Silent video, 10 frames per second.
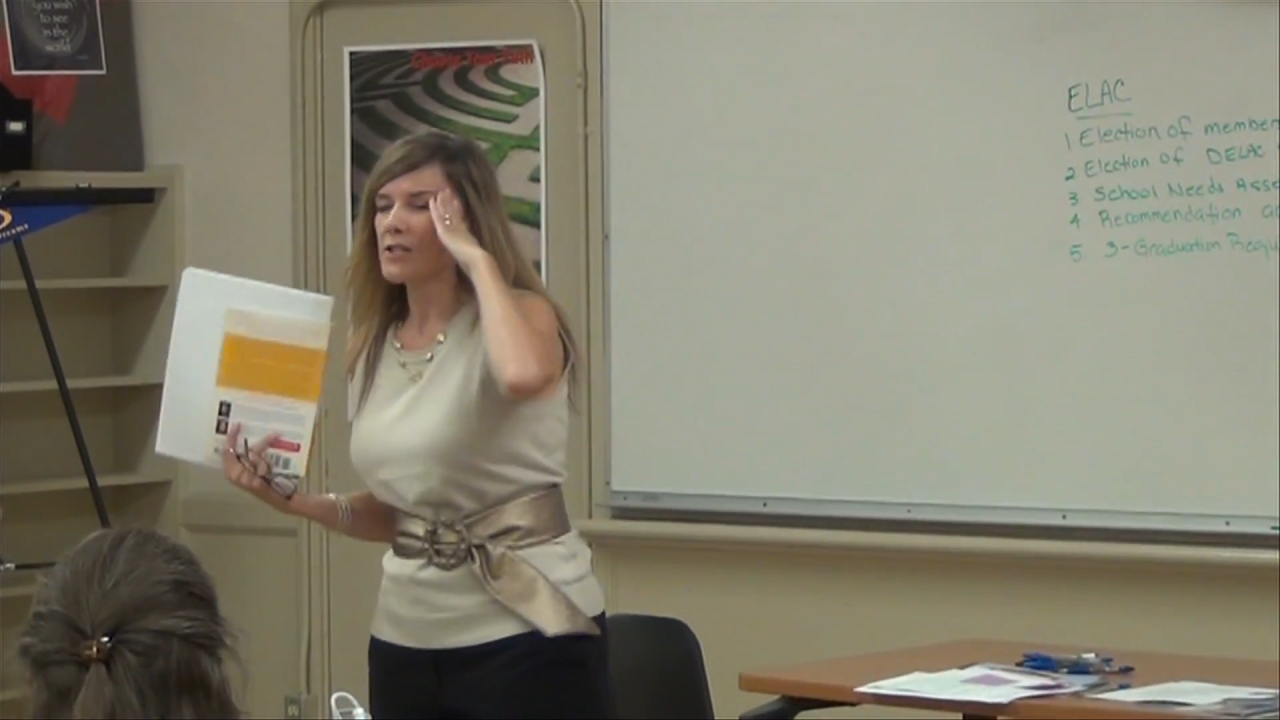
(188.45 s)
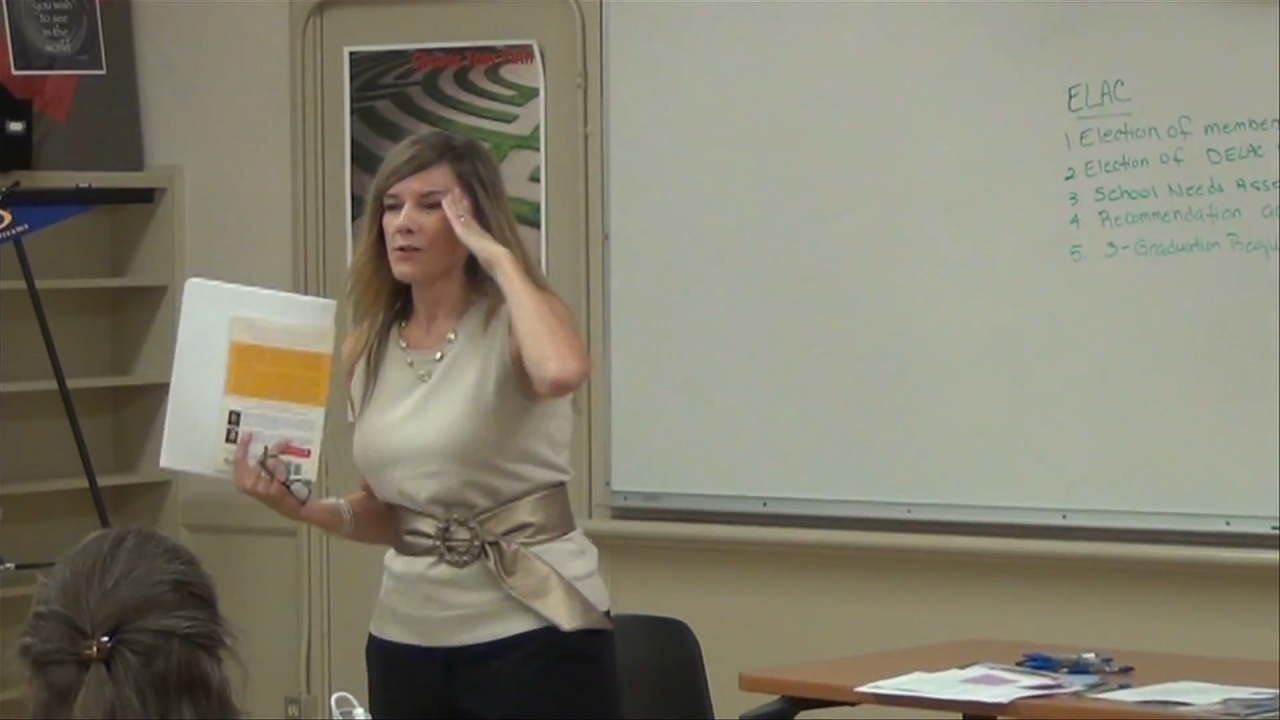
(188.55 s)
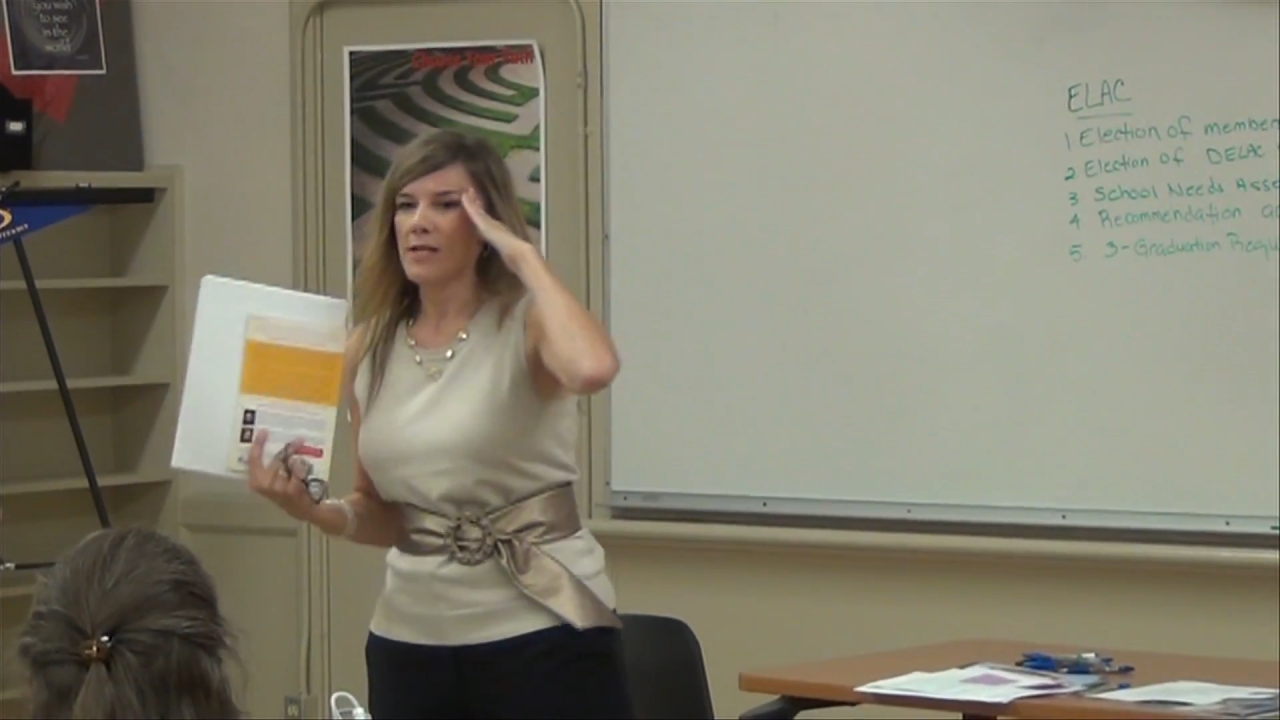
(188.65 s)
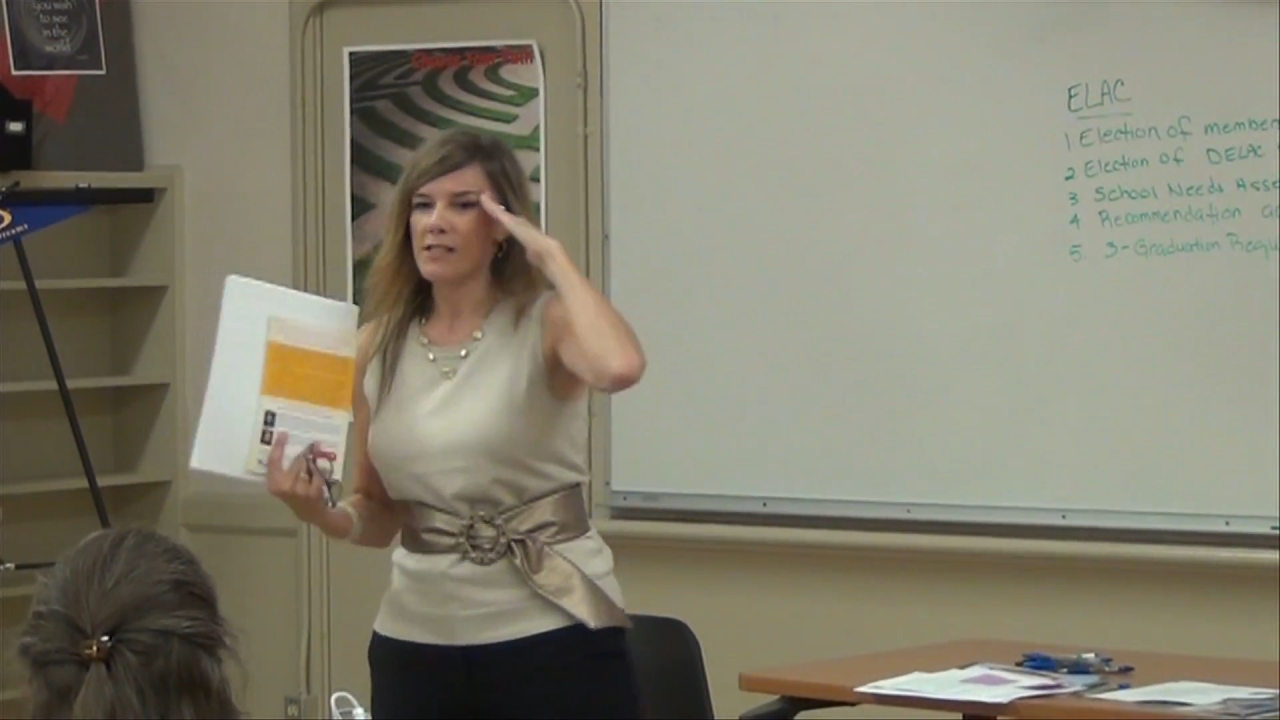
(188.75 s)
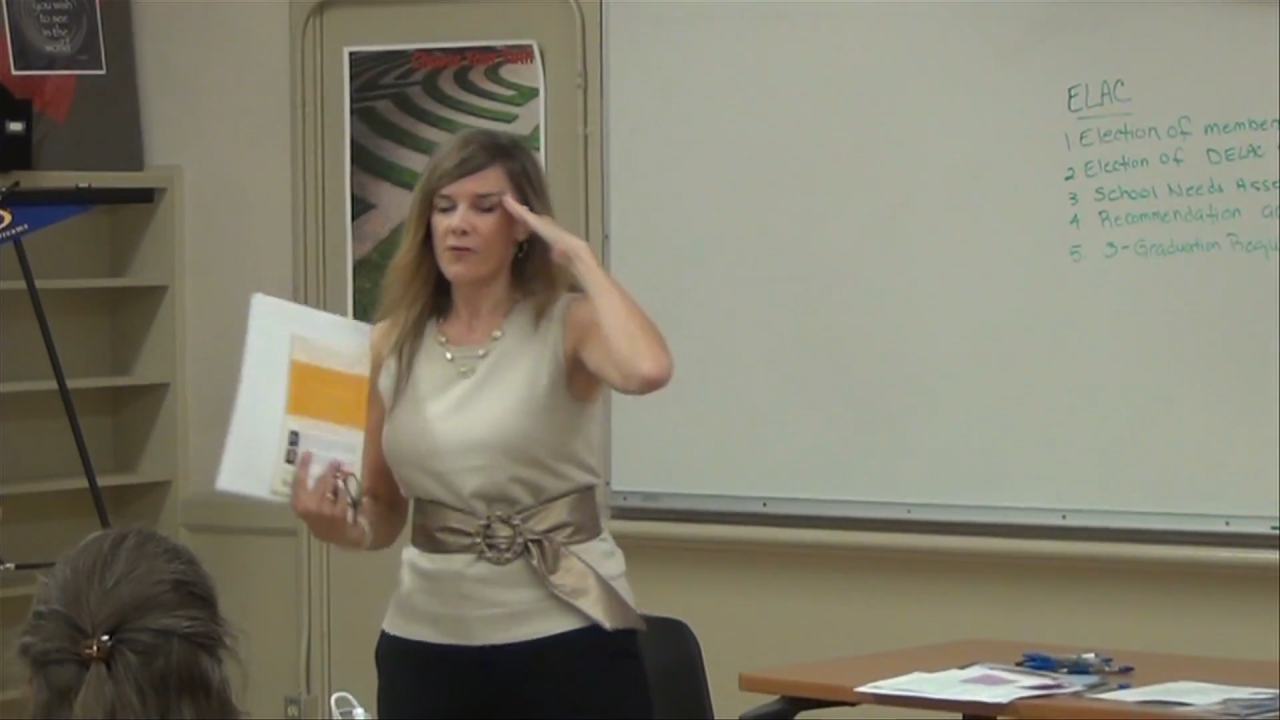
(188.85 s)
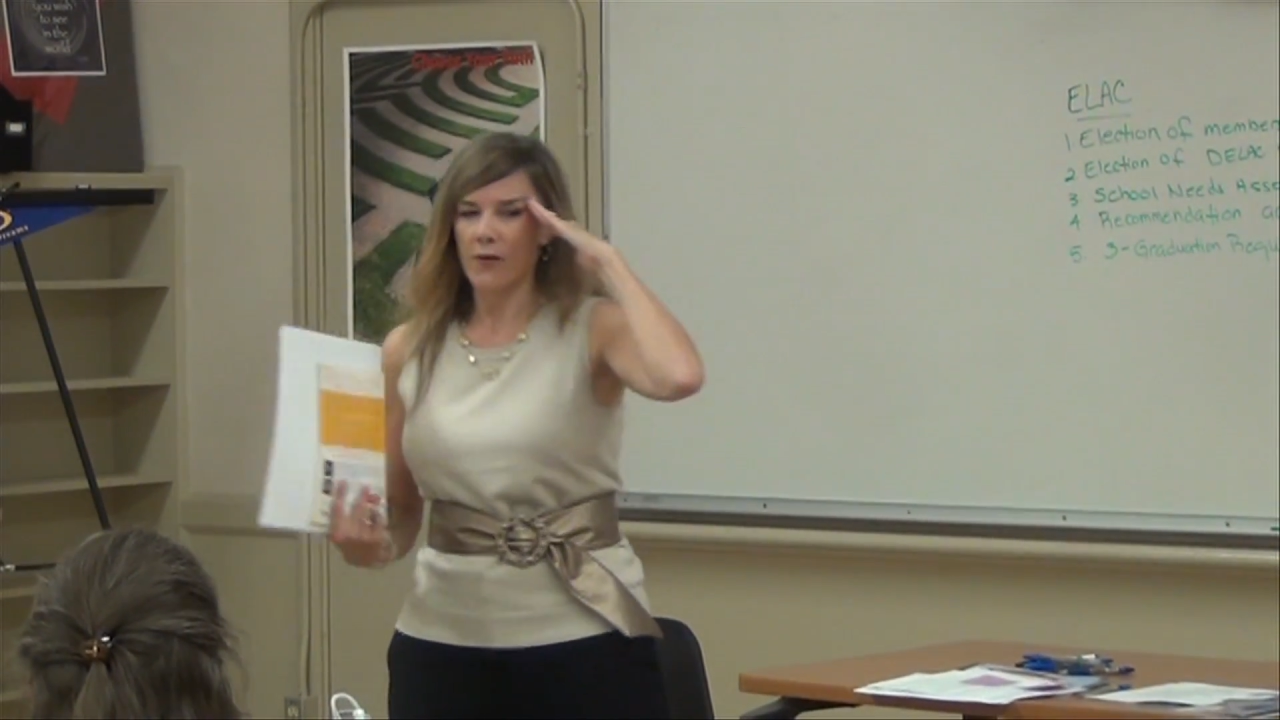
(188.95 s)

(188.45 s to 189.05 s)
I do that's